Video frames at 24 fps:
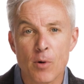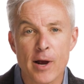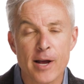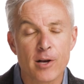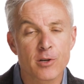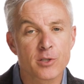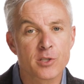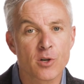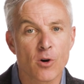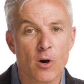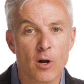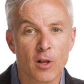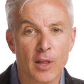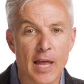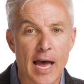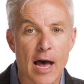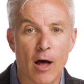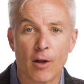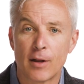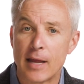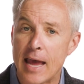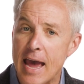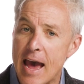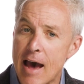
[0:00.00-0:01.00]
breakers are
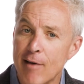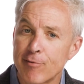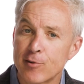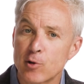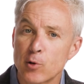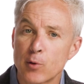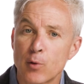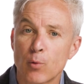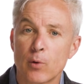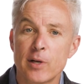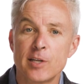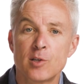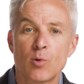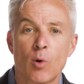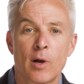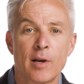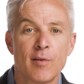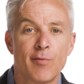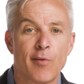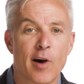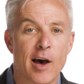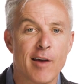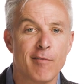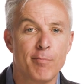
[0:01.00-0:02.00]
allowed after
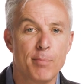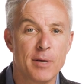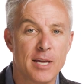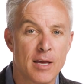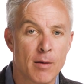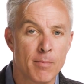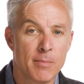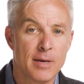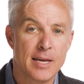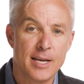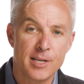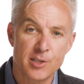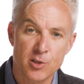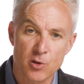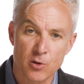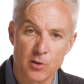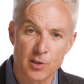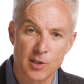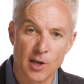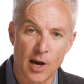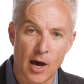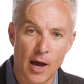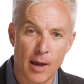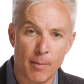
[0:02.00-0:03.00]
3:25 p.m. Eastern
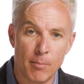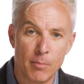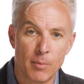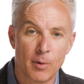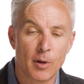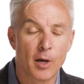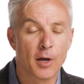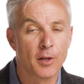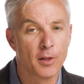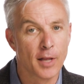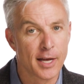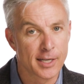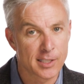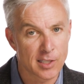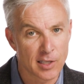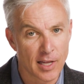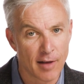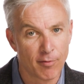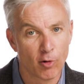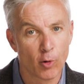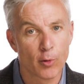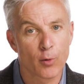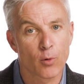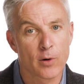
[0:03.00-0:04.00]
Time unless
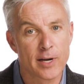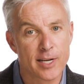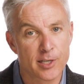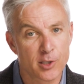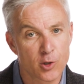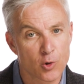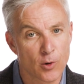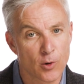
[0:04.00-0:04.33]
Level 3 is